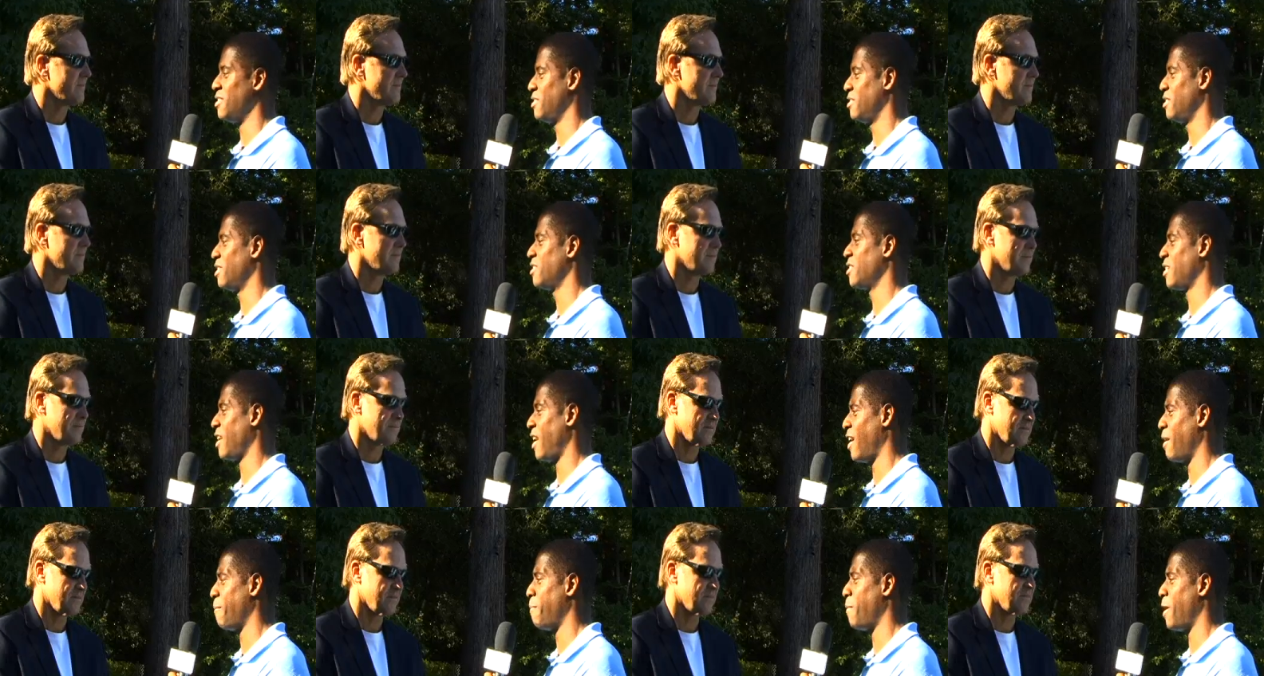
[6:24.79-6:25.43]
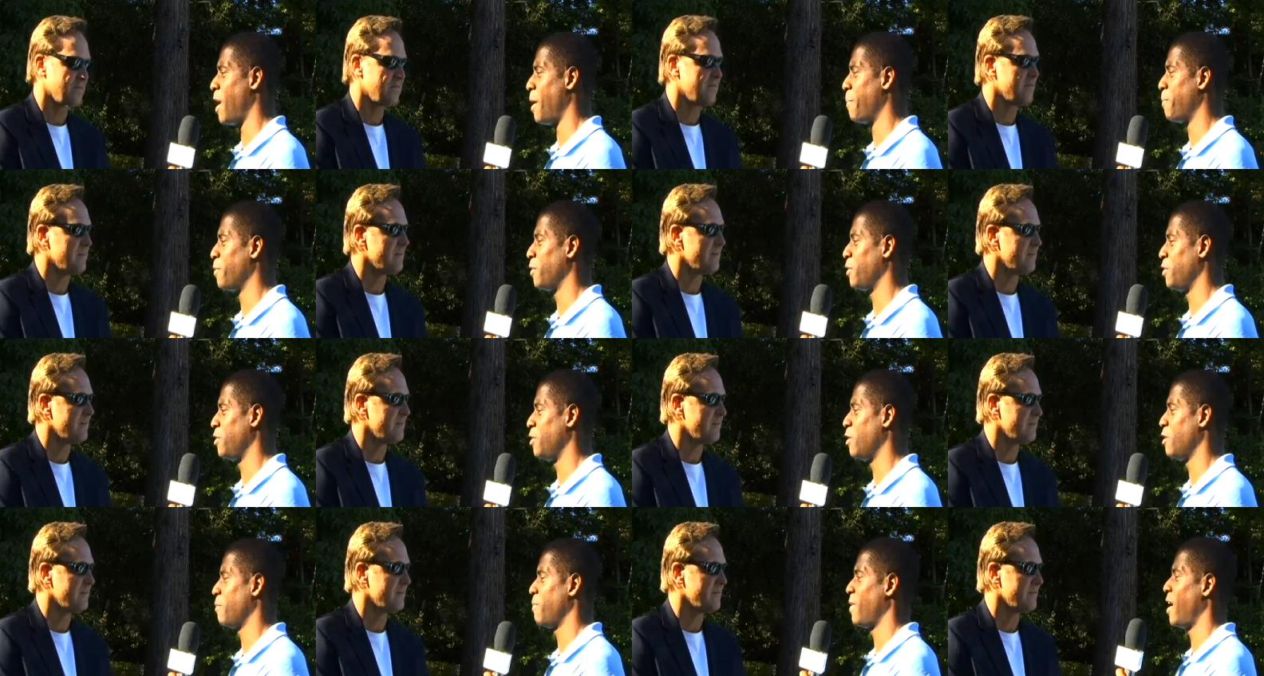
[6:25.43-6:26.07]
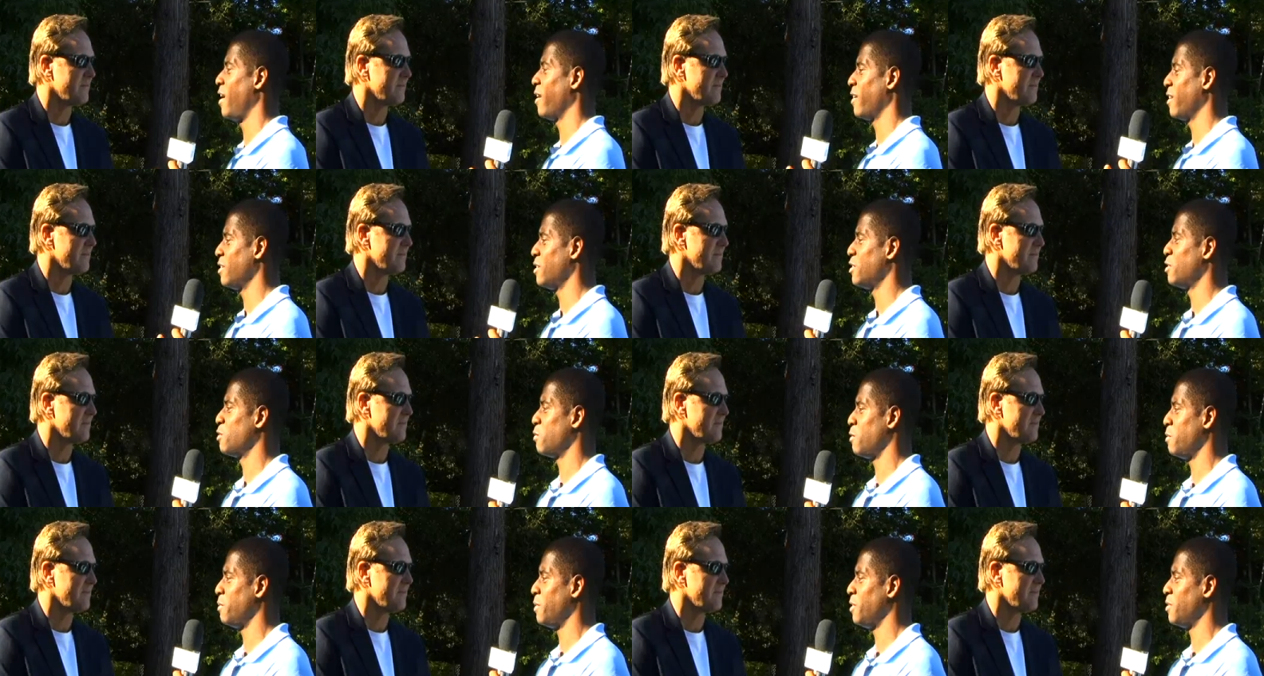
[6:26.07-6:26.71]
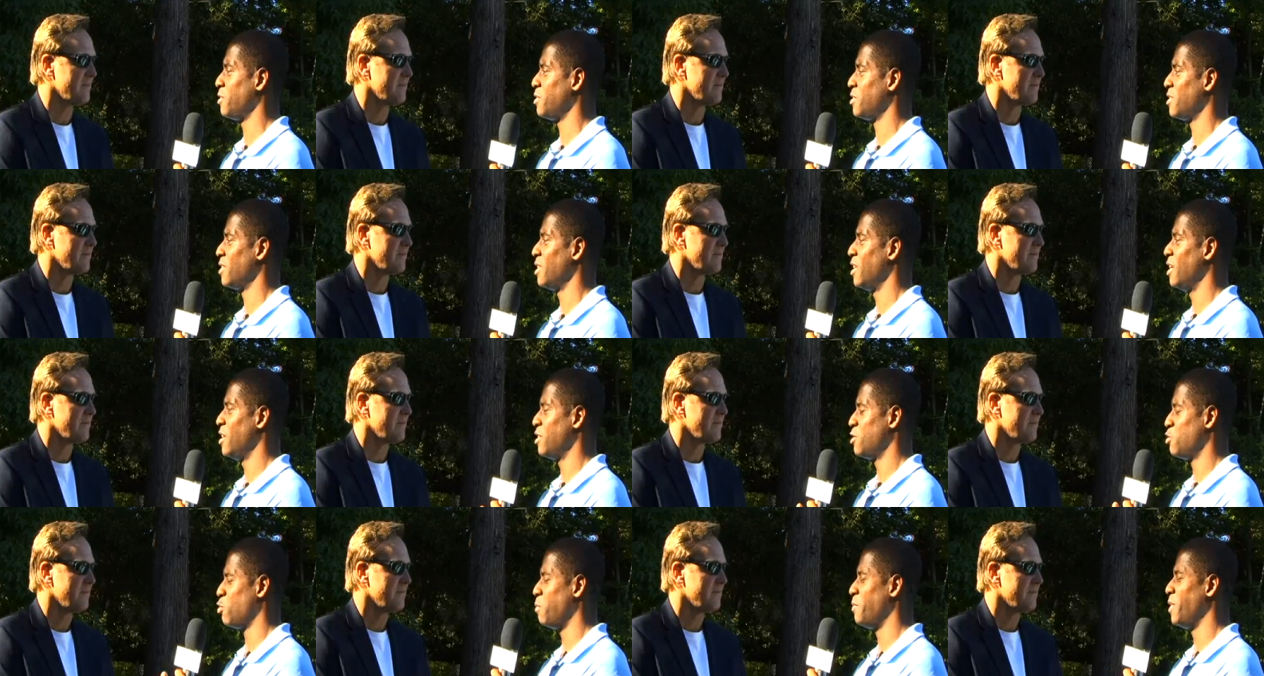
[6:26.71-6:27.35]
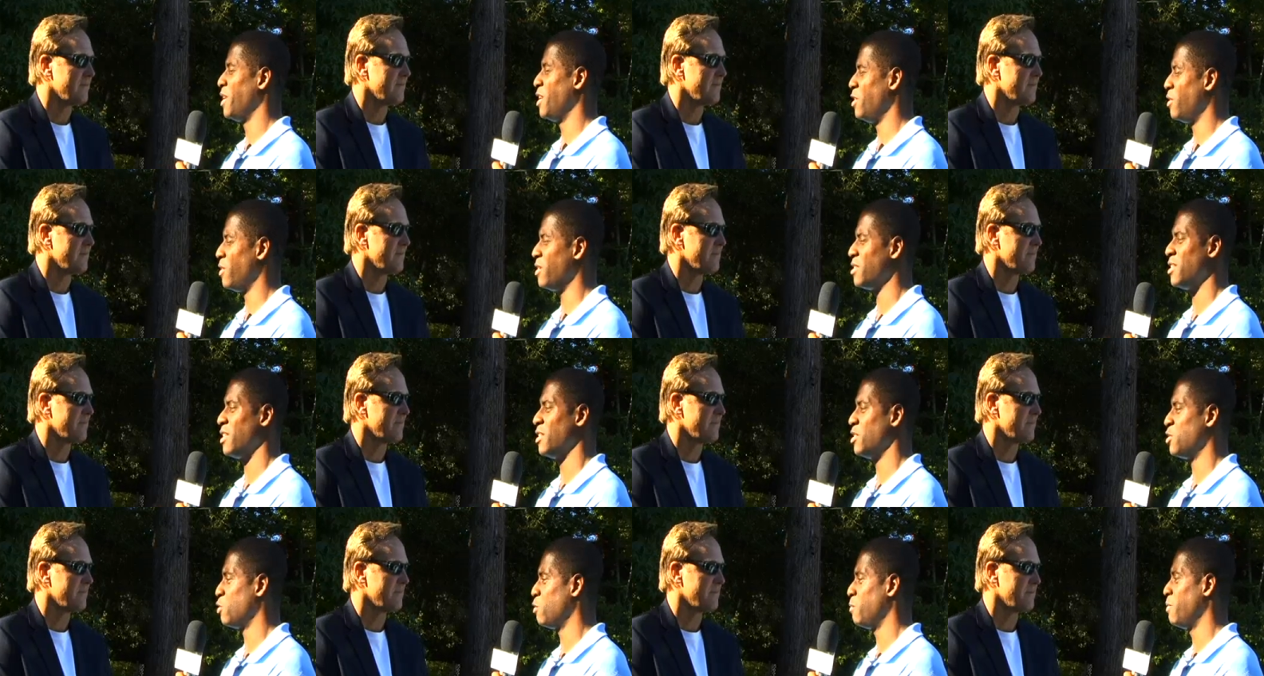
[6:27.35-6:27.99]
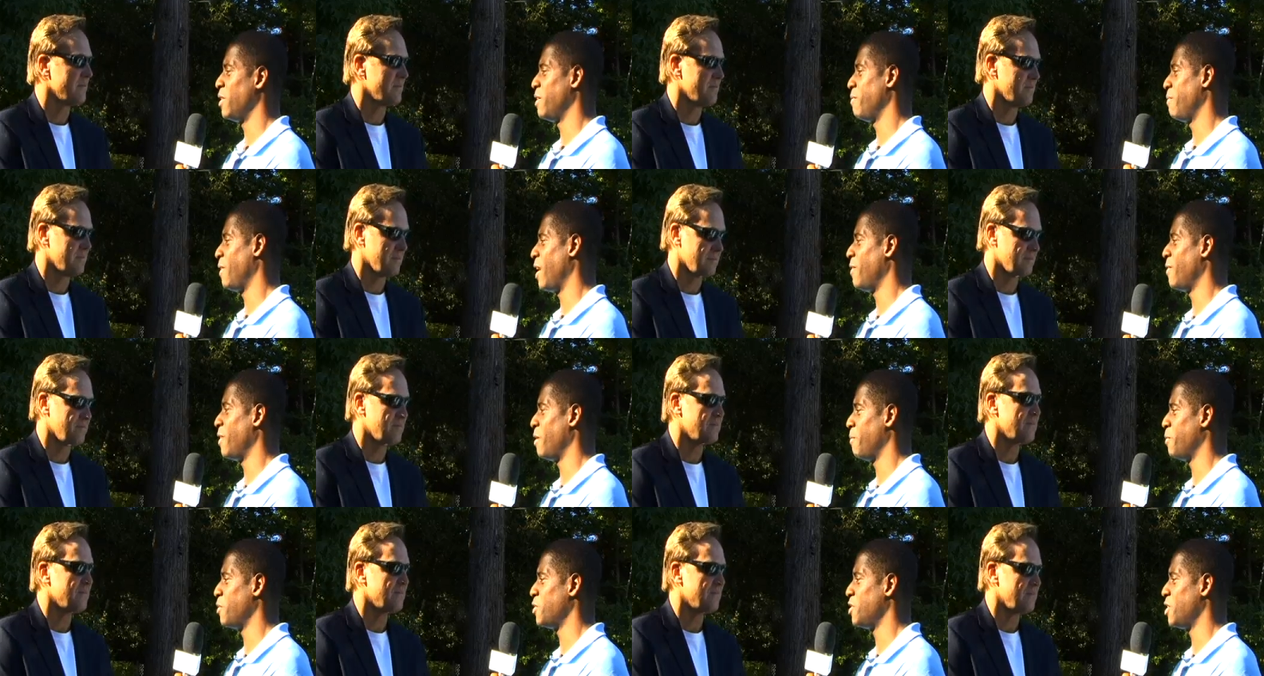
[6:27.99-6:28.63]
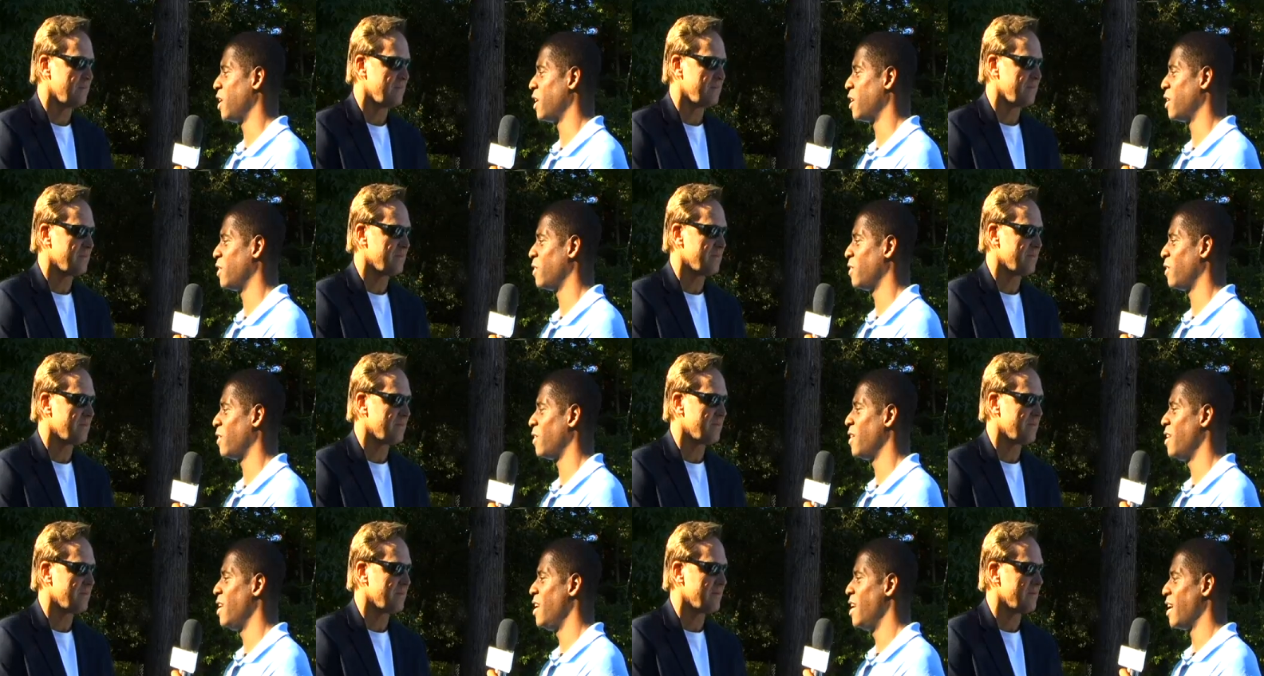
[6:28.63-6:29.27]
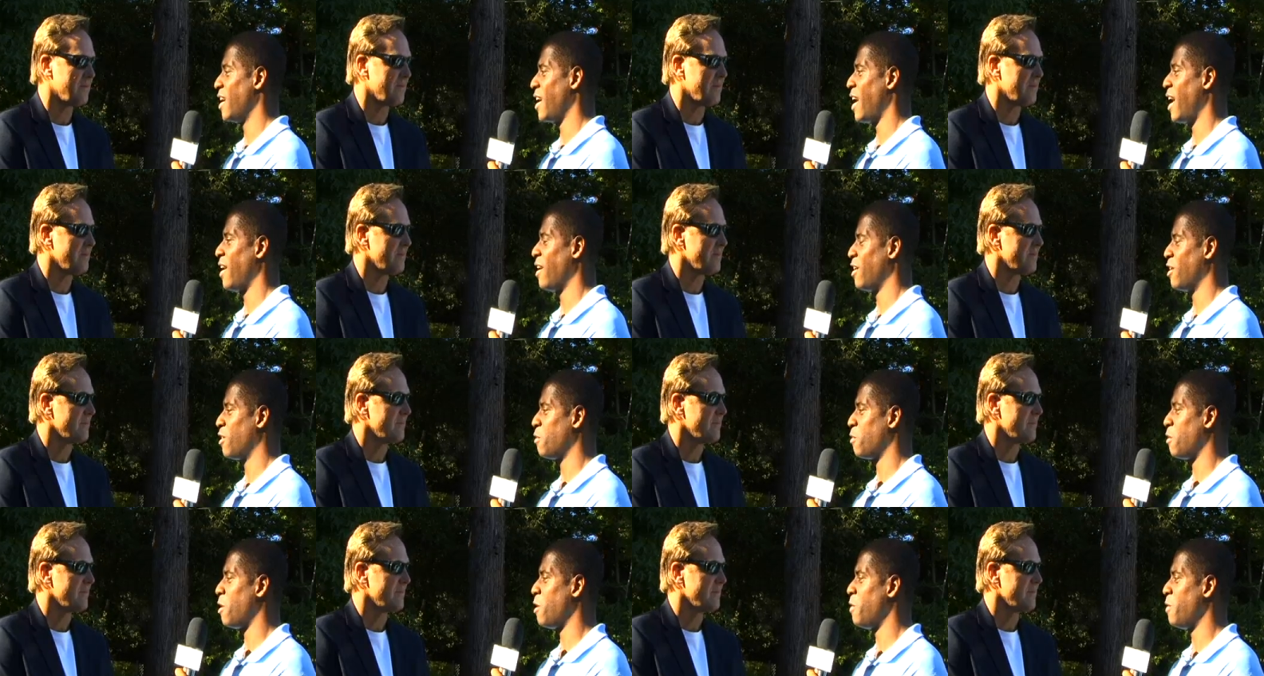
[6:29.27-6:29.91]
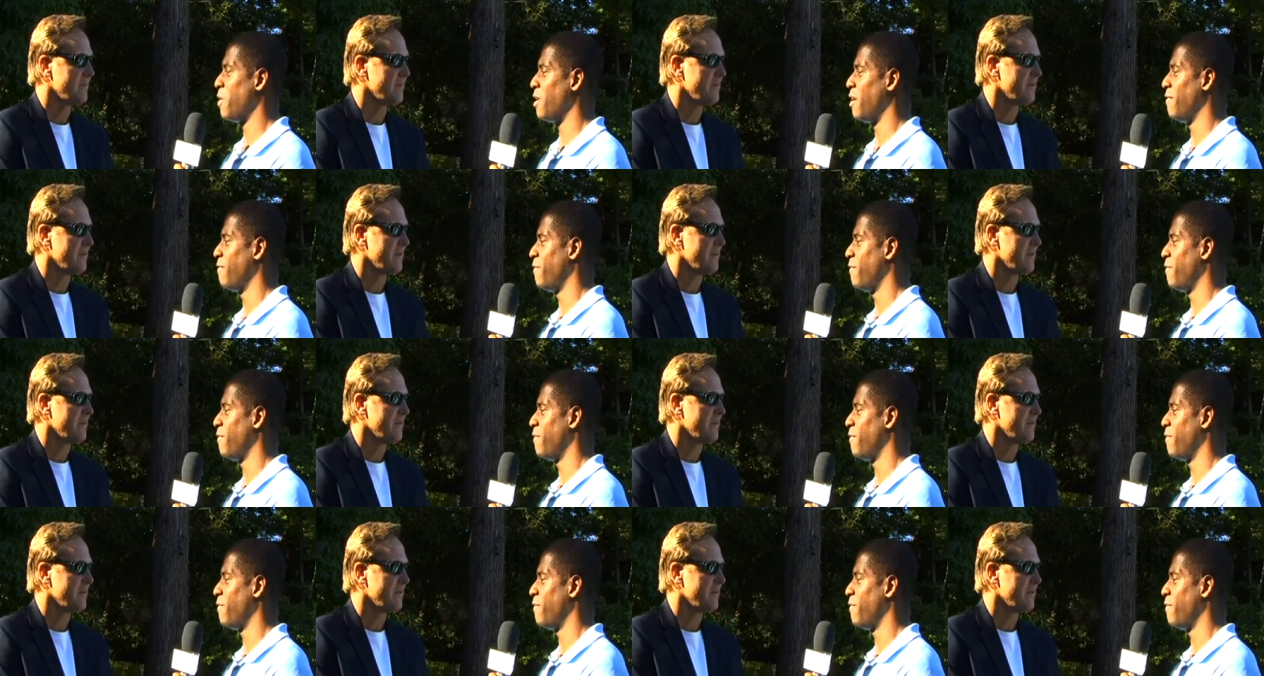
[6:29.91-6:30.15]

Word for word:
Speaker 1: Because it's kind of popular in Europe. How can swimmers, swimming, USA Swimming maybe in particular, kind of grow and